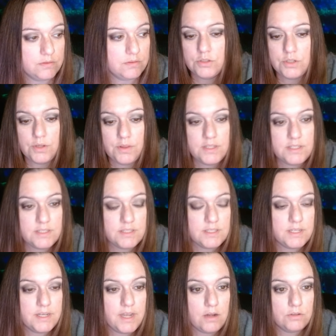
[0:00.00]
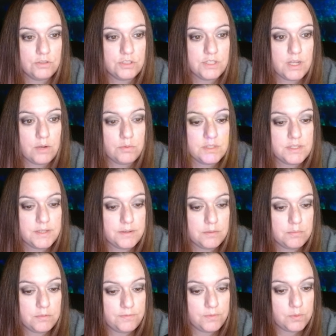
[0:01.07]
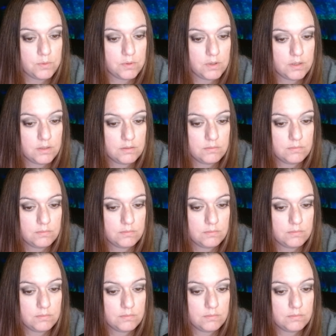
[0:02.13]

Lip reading: So this is the couch that was there before.